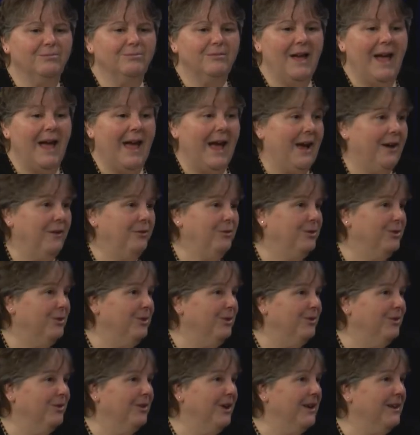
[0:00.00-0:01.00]

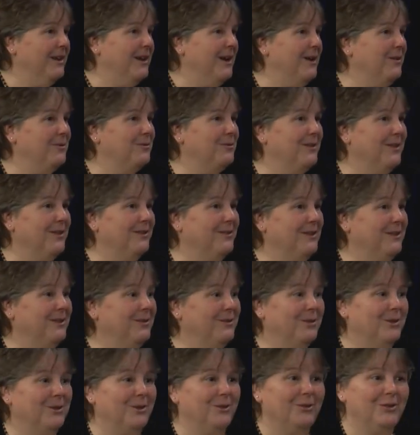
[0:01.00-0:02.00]
hazards, I guess, that
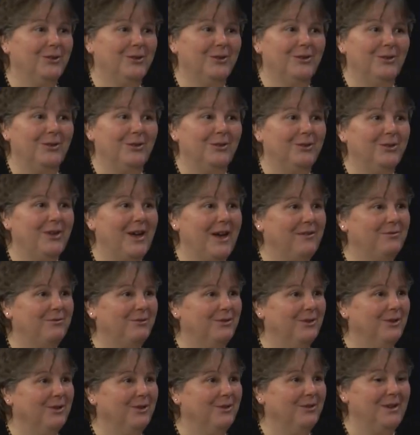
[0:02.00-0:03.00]
these little turtles
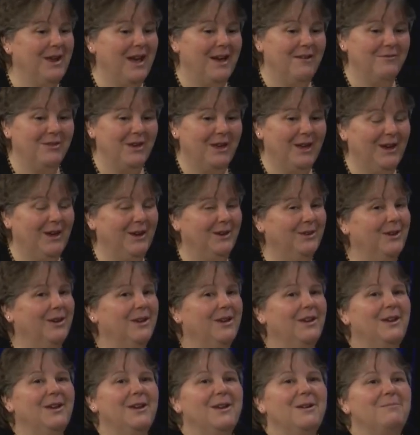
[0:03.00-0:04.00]
have to navigate
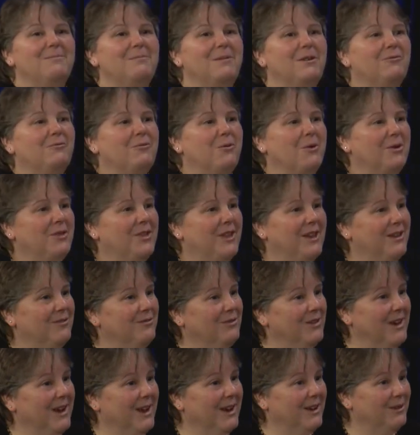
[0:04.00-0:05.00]
before they
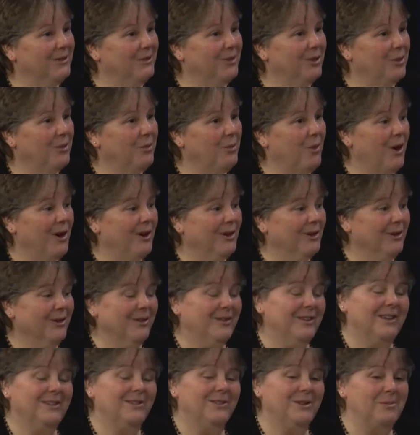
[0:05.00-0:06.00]
even get into the water.
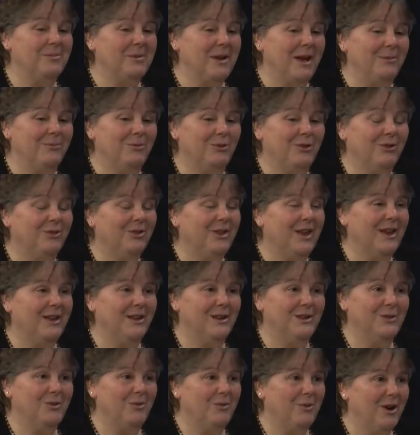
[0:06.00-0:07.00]
And then sometimes just
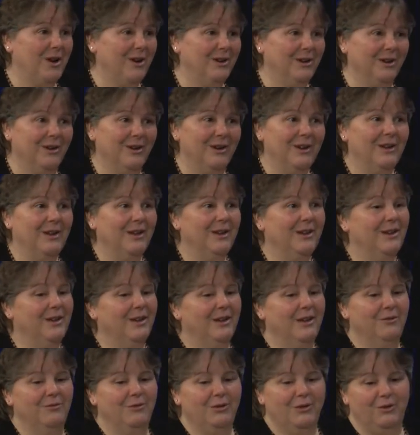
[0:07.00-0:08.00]
getting in the water,
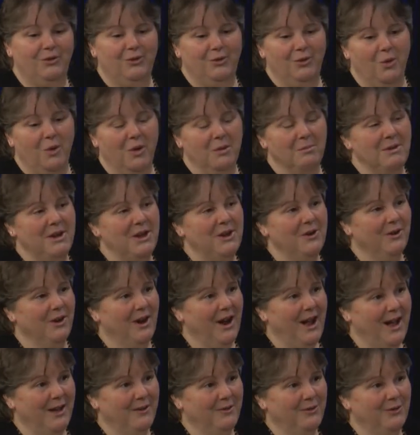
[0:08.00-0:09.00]
if it's stormy or
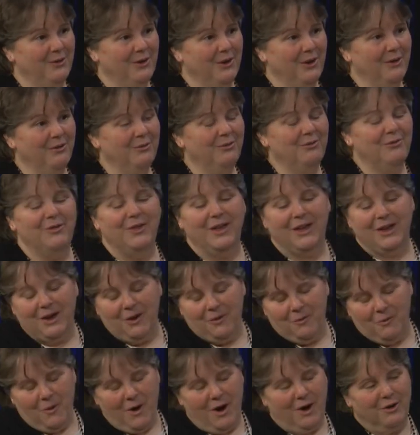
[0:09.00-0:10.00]
high surf, they
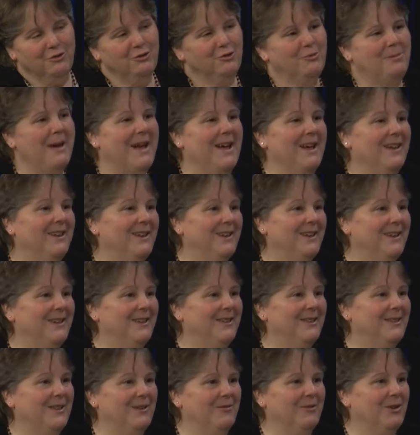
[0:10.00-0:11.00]
get washed back
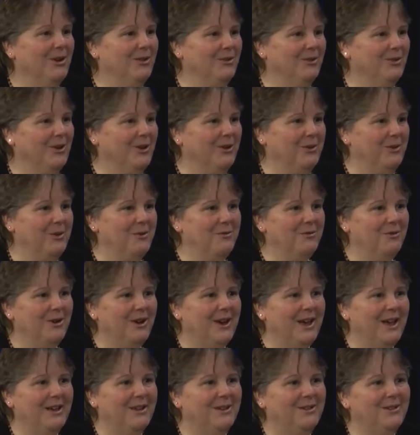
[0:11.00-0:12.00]
in, they've got to start over
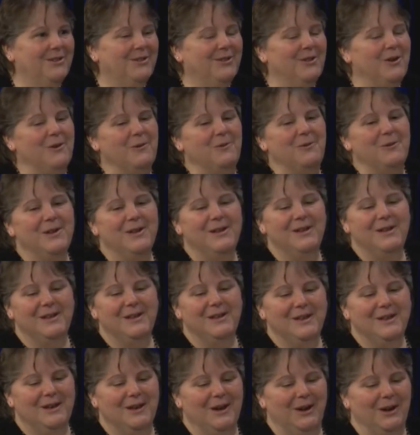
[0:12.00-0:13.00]
again. So
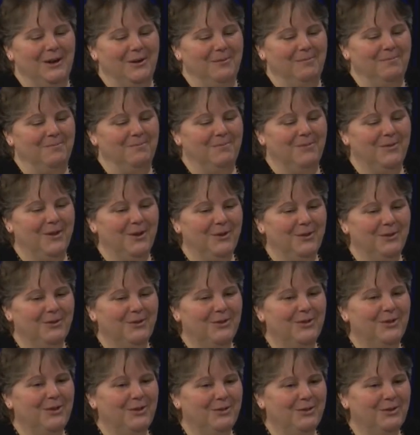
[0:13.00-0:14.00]

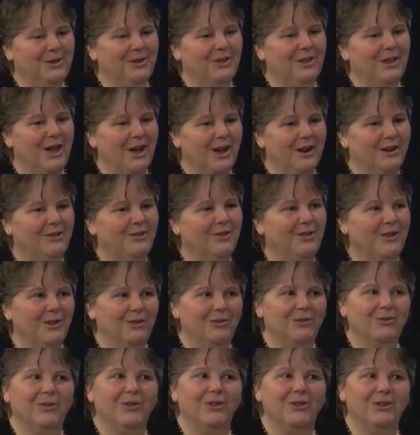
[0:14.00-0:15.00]
there's a lot of
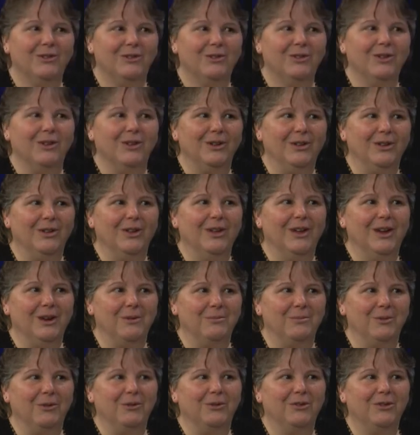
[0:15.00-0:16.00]
things for these little
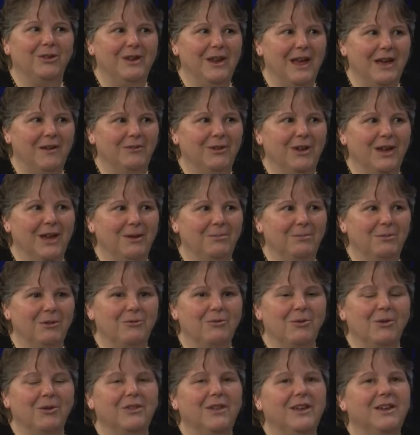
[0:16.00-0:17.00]
animals to navigate
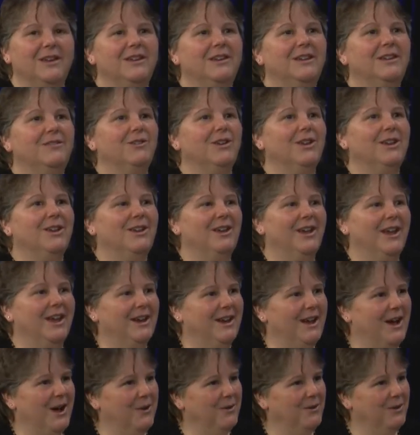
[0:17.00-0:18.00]
before they can even
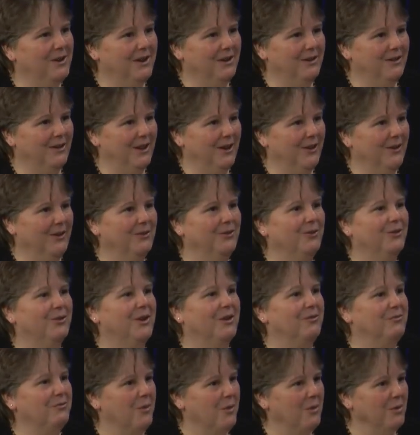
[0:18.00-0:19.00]
get out in there and
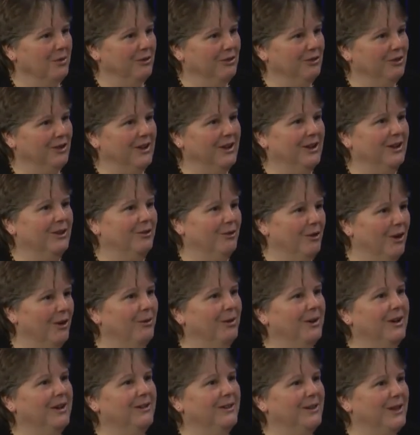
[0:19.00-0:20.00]
start foraging and
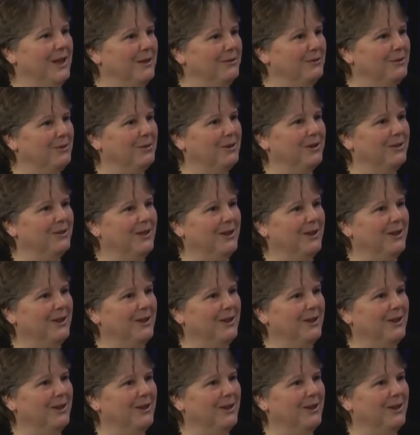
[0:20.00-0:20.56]
growing and that sort of